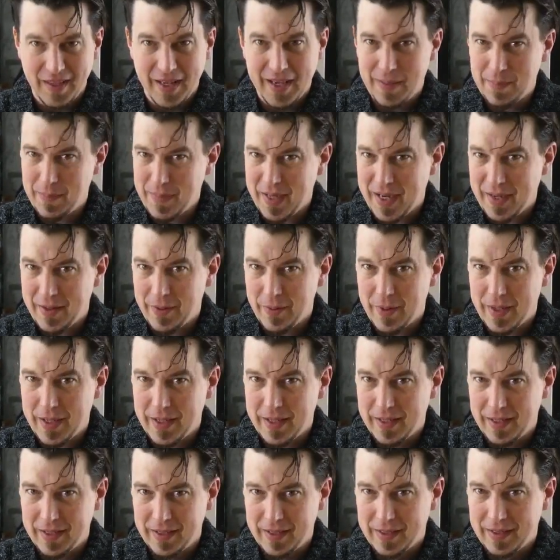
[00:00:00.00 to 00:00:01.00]
And by the
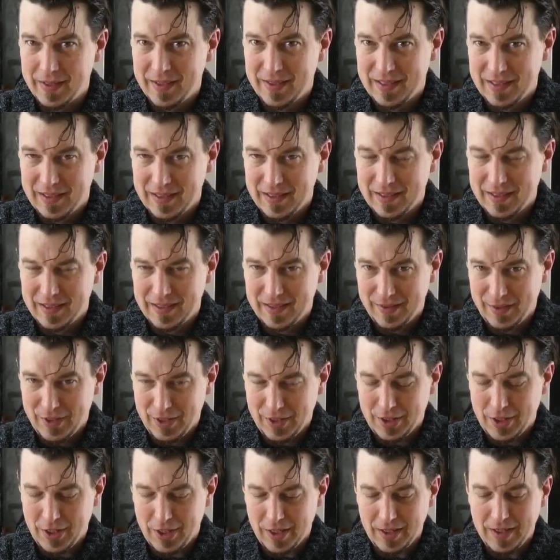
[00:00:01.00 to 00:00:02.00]
way, the
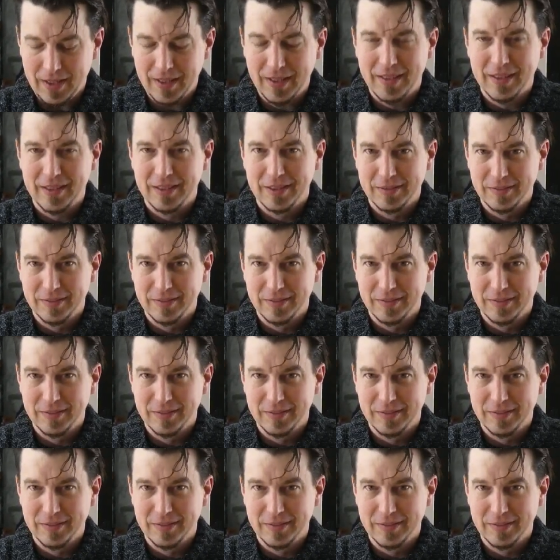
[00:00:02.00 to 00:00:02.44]
garlic,